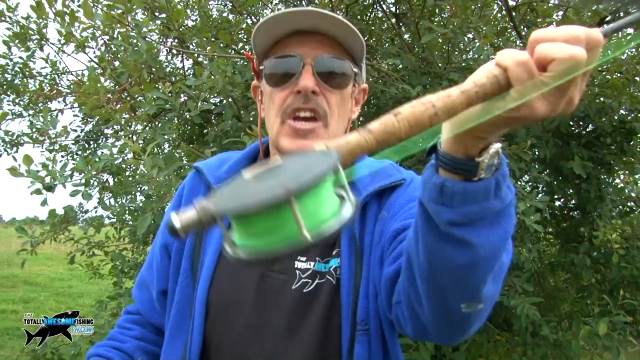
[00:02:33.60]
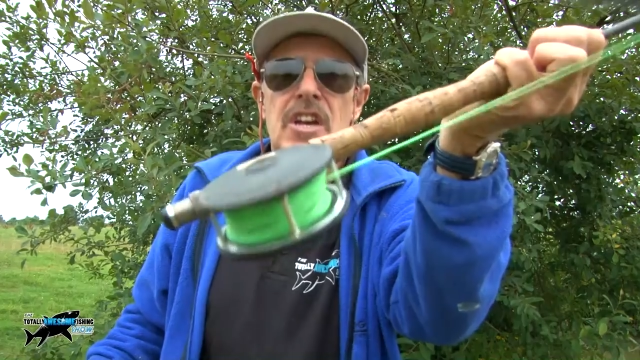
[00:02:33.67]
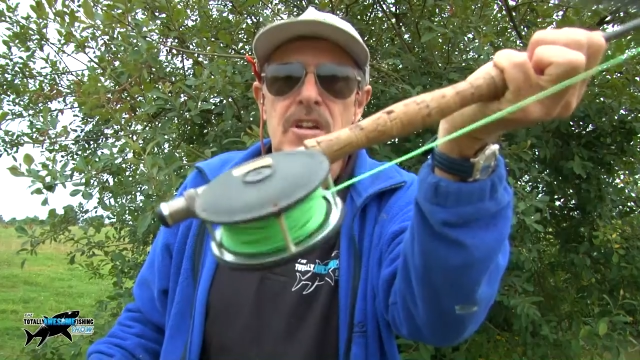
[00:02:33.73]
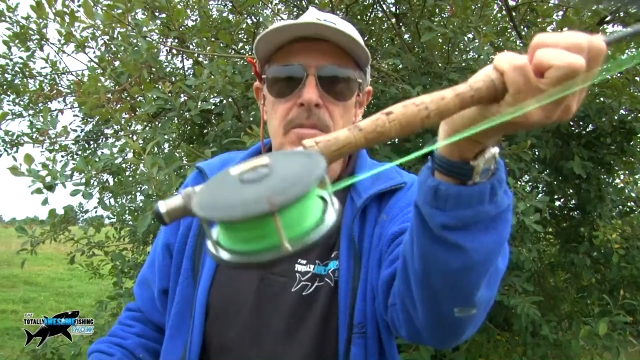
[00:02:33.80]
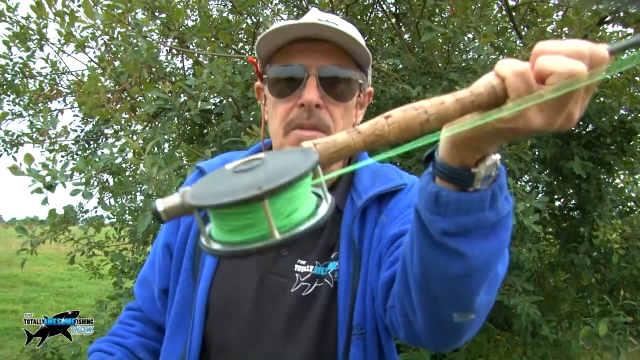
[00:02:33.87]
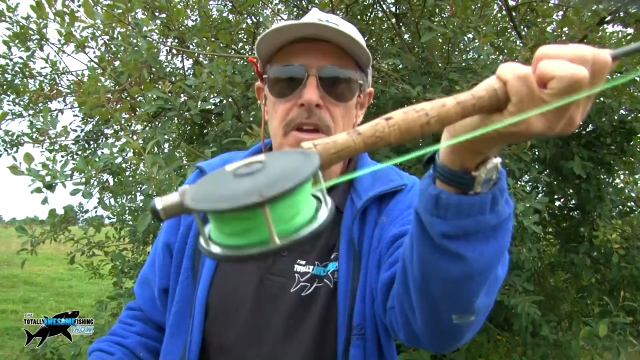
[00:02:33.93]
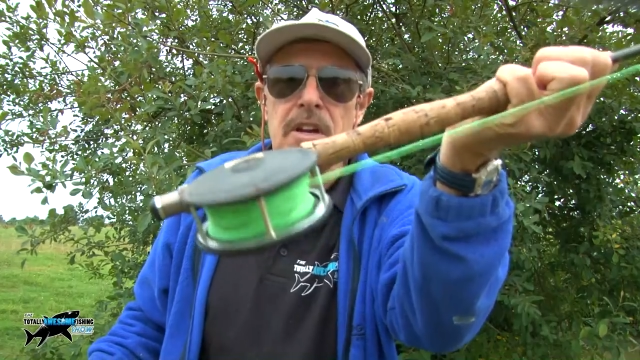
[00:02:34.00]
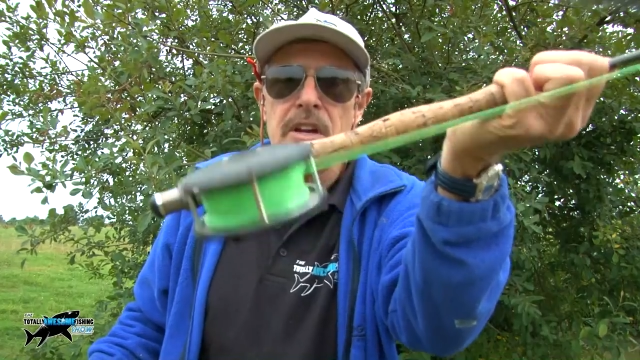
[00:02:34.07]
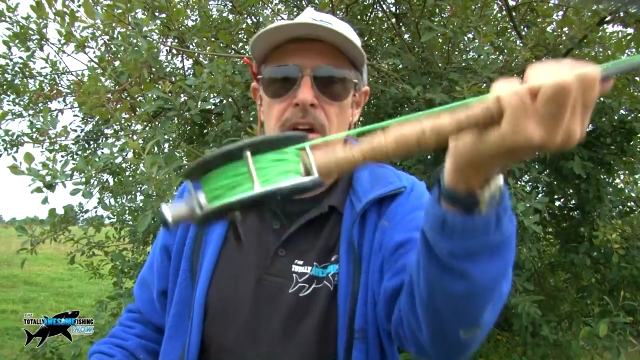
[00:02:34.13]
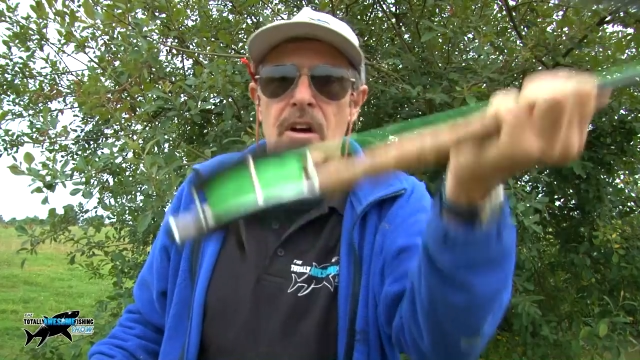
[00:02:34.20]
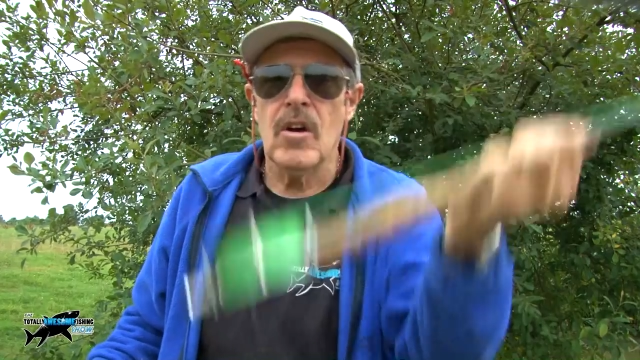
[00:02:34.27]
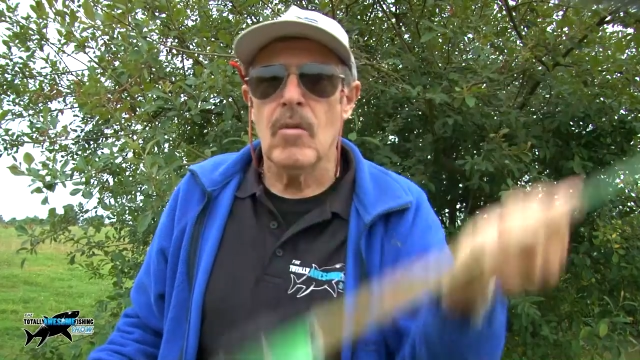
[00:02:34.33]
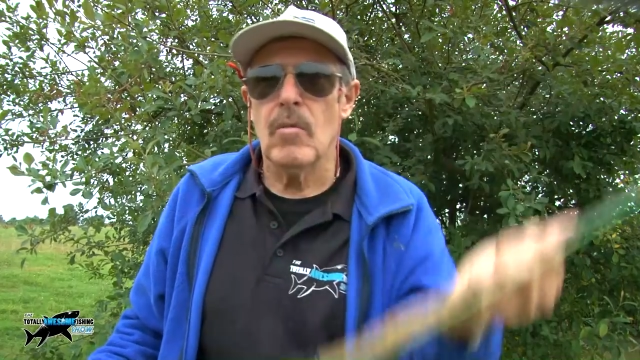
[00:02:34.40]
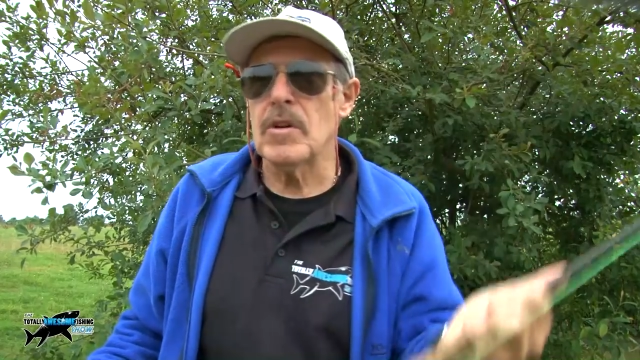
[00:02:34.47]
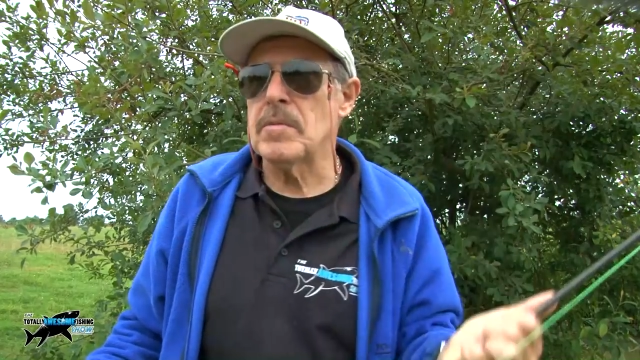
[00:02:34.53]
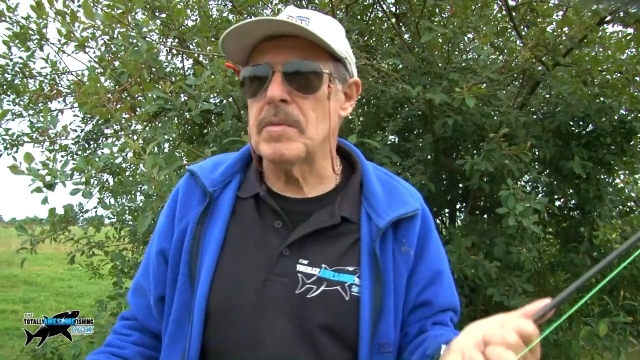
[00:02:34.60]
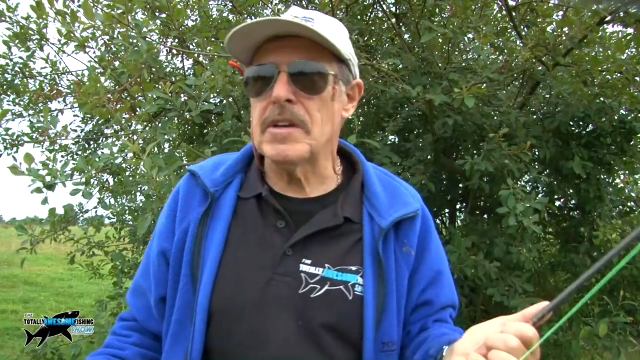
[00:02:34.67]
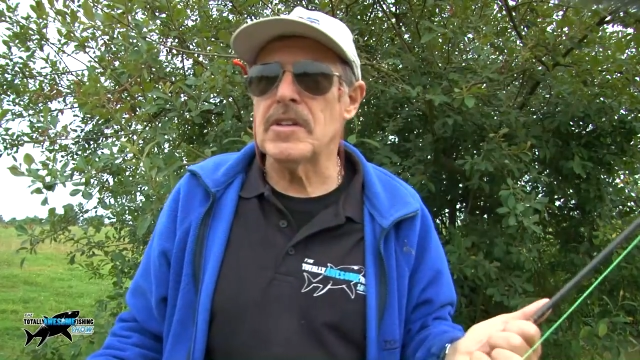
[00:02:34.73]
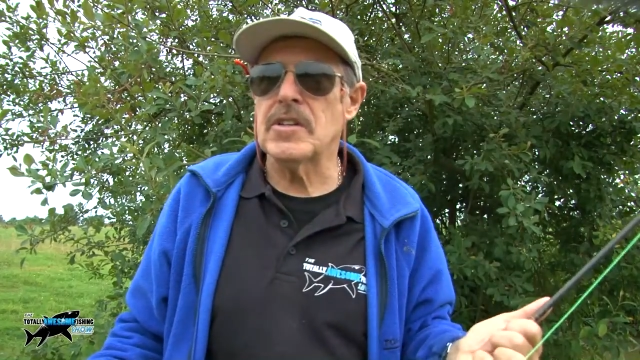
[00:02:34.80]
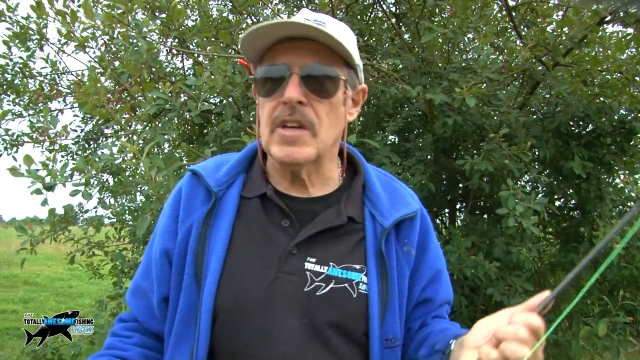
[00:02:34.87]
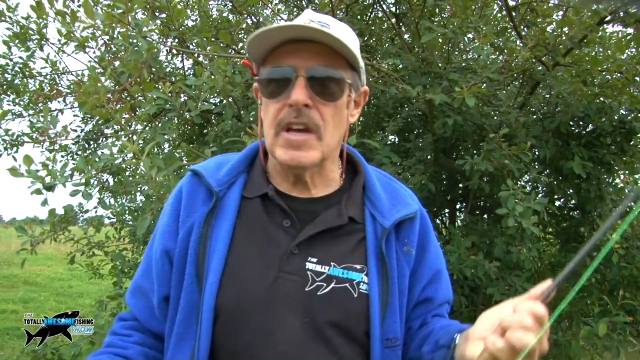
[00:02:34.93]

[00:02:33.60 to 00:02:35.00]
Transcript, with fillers: intermediate, which means